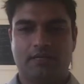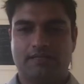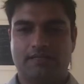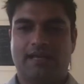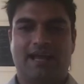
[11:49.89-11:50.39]

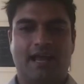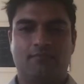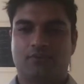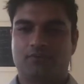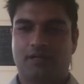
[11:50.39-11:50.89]
It's not
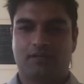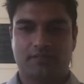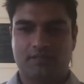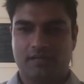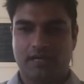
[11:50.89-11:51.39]
hyper
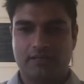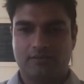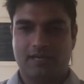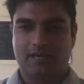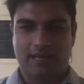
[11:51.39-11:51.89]
relevant to
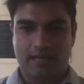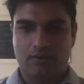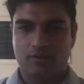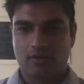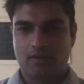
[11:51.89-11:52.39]
us right
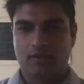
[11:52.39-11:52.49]
now